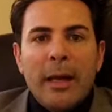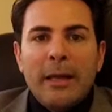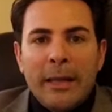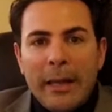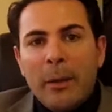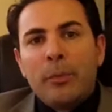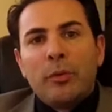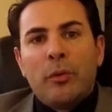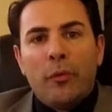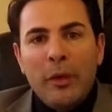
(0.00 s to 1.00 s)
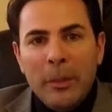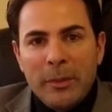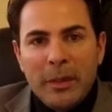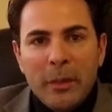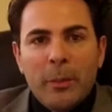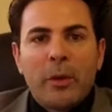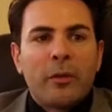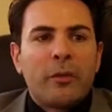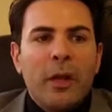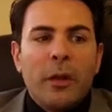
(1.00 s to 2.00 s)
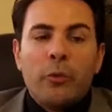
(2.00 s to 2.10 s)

and he can help you to flip the deal because